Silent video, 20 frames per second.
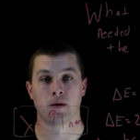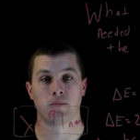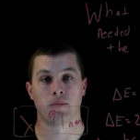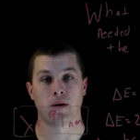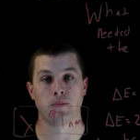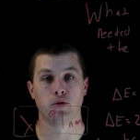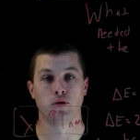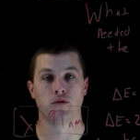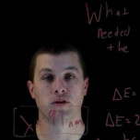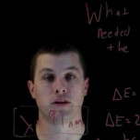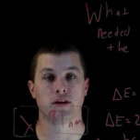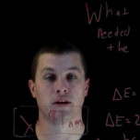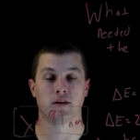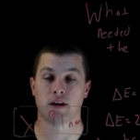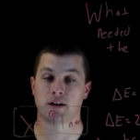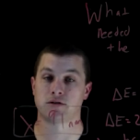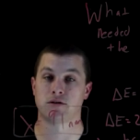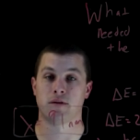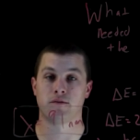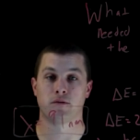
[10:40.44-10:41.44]
by moving the
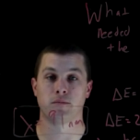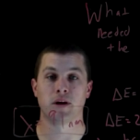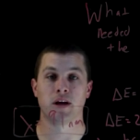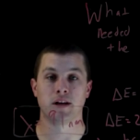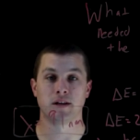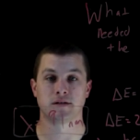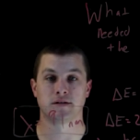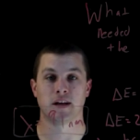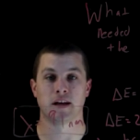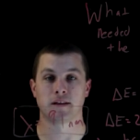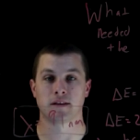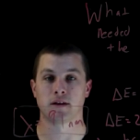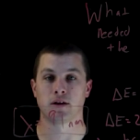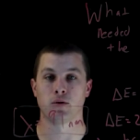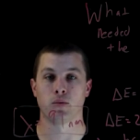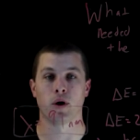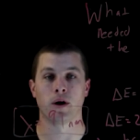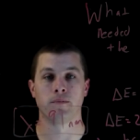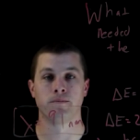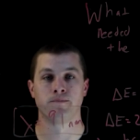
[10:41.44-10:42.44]
electron from any state that
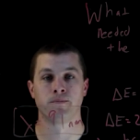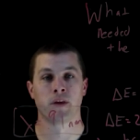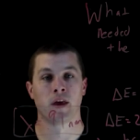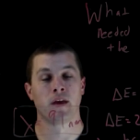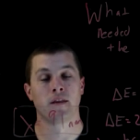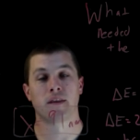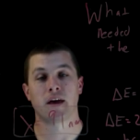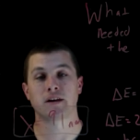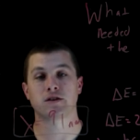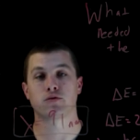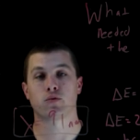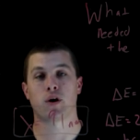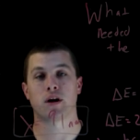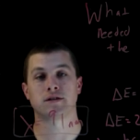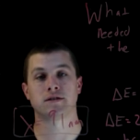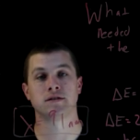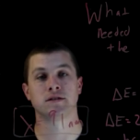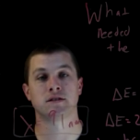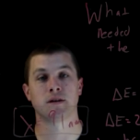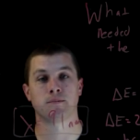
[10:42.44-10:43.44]
you want. Thanks for
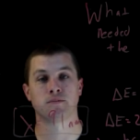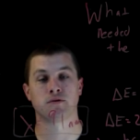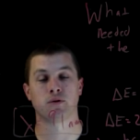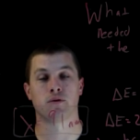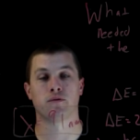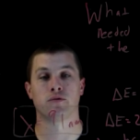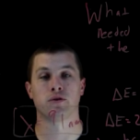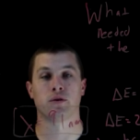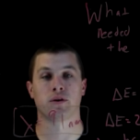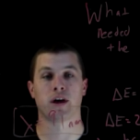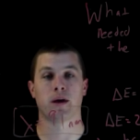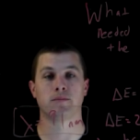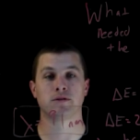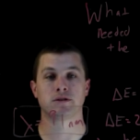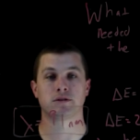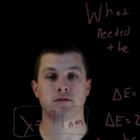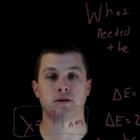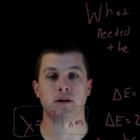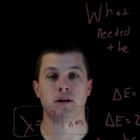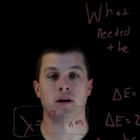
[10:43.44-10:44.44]
watching this episode of Real
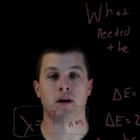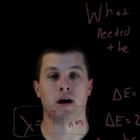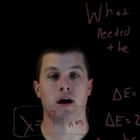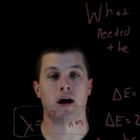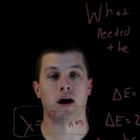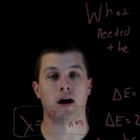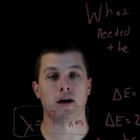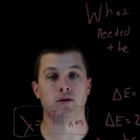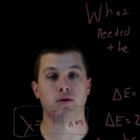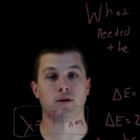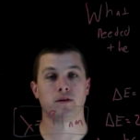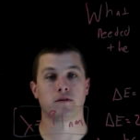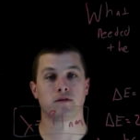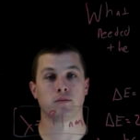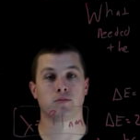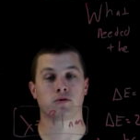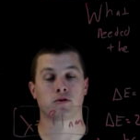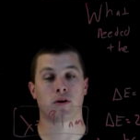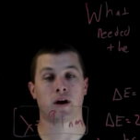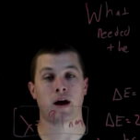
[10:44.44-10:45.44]
Chemistry. You can
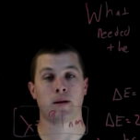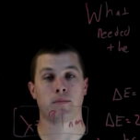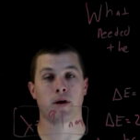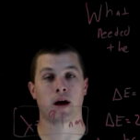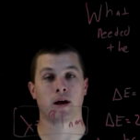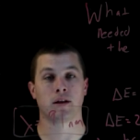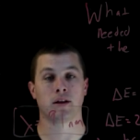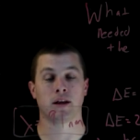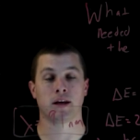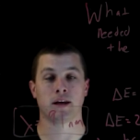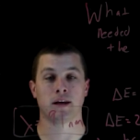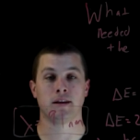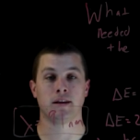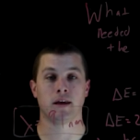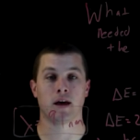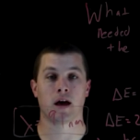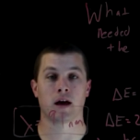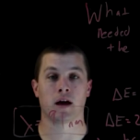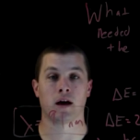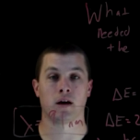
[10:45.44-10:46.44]
subscribe by clicking
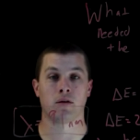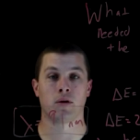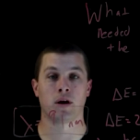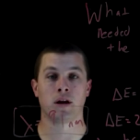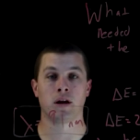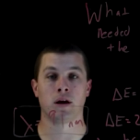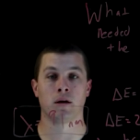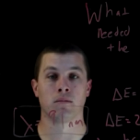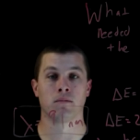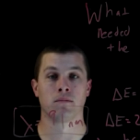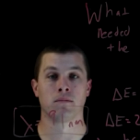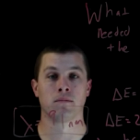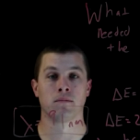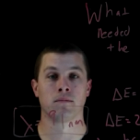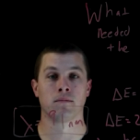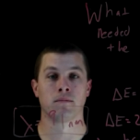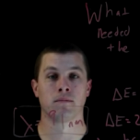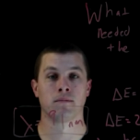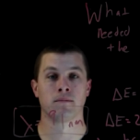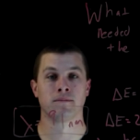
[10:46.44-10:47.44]
the icon right here.
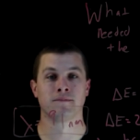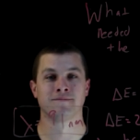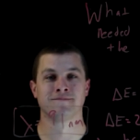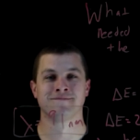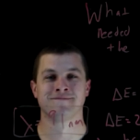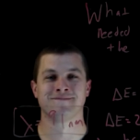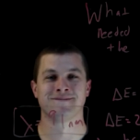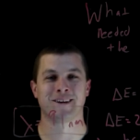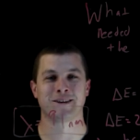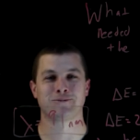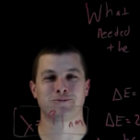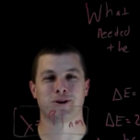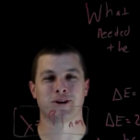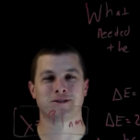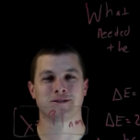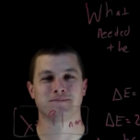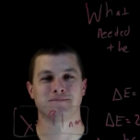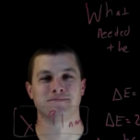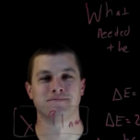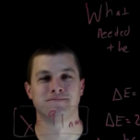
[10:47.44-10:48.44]
Thanks for
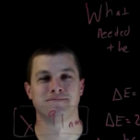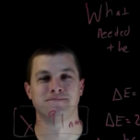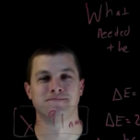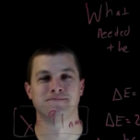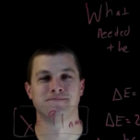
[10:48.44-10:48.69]
watching.